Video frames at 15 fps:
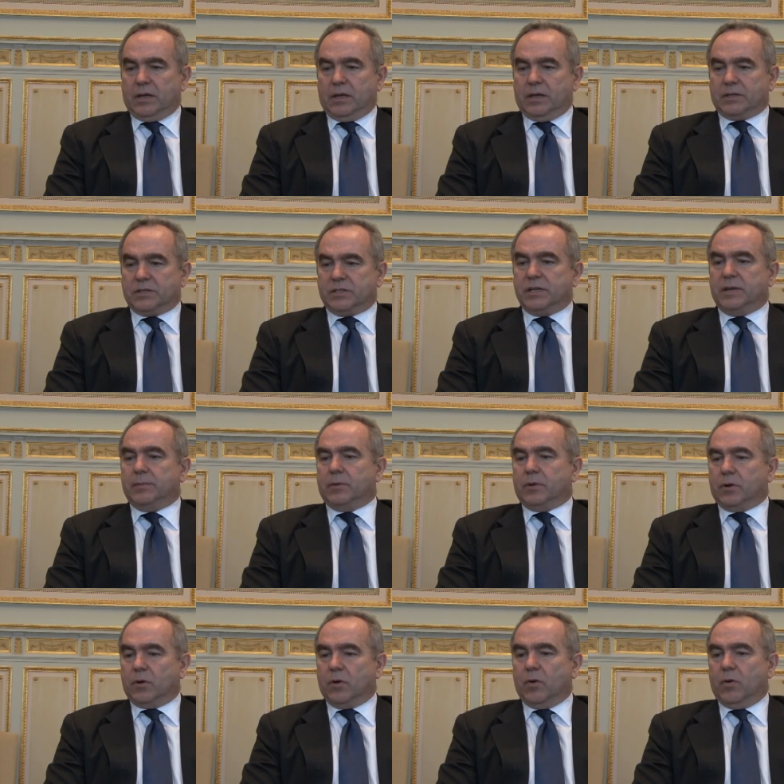a similar
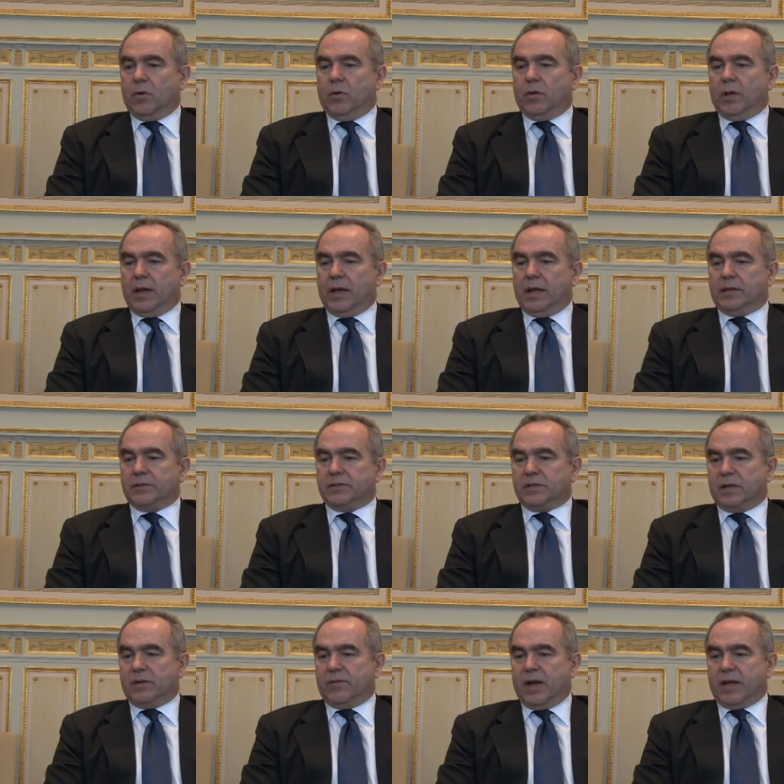goal and
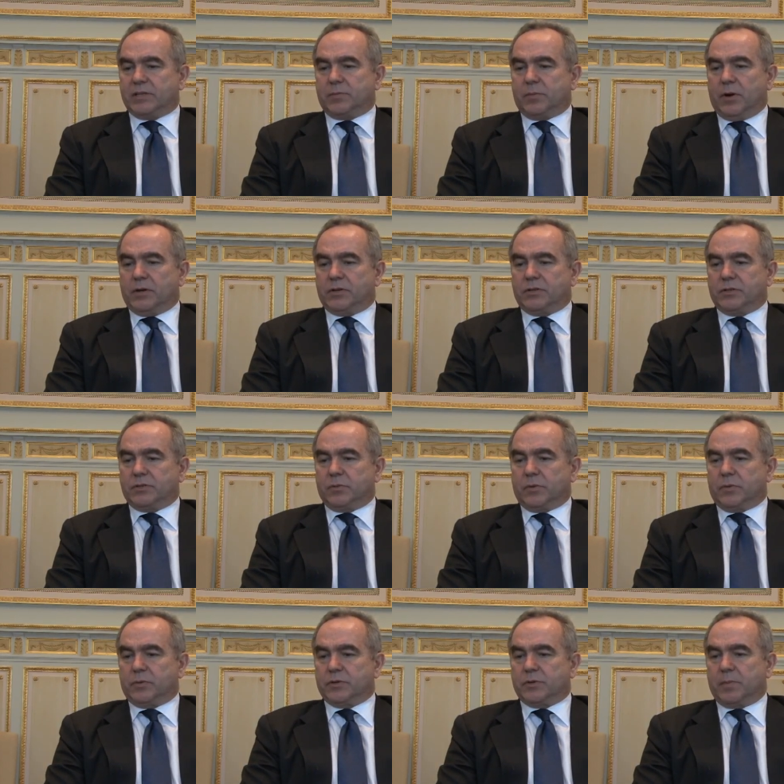set of aspirations
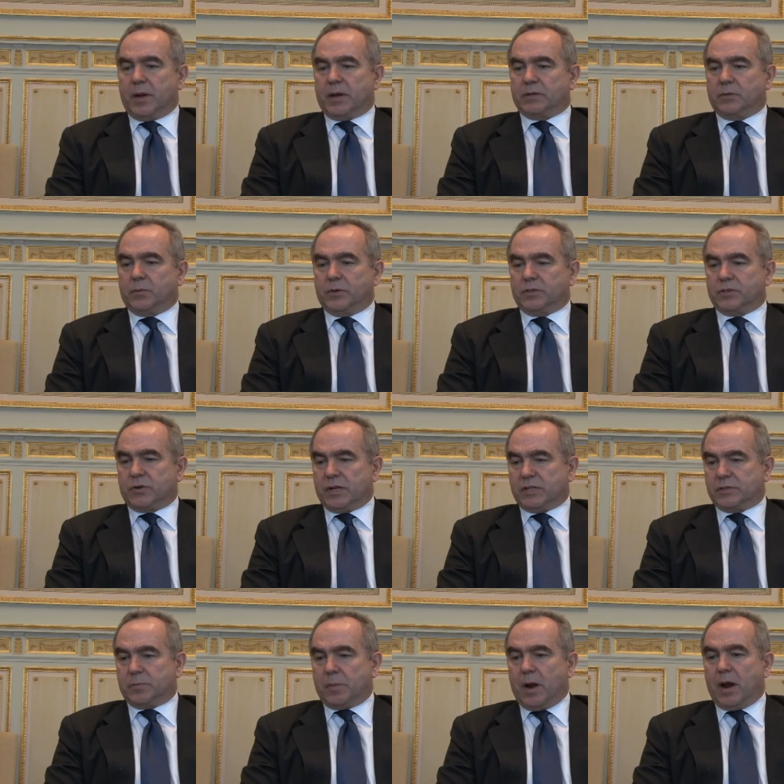with respect to what's
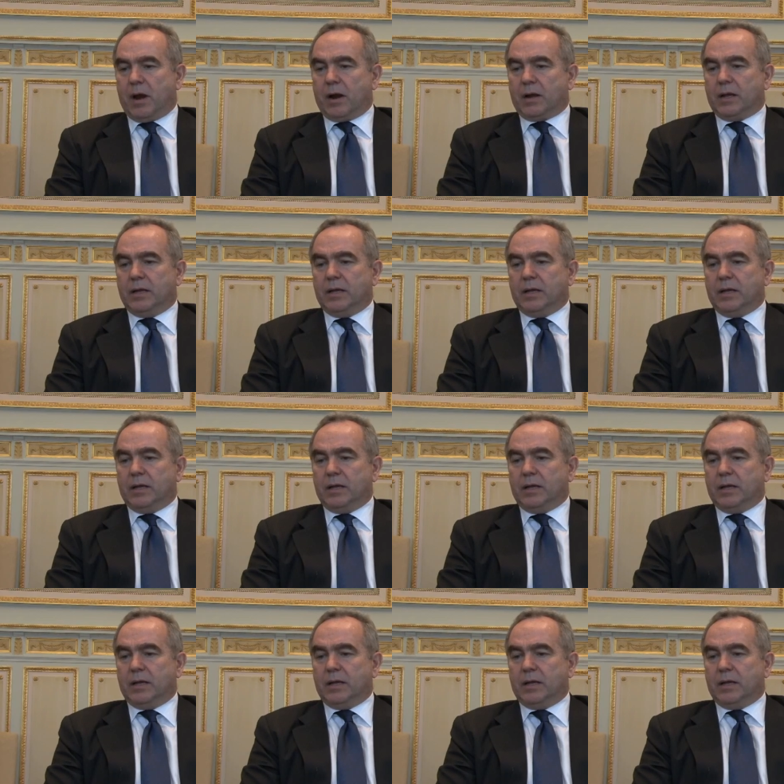transpiring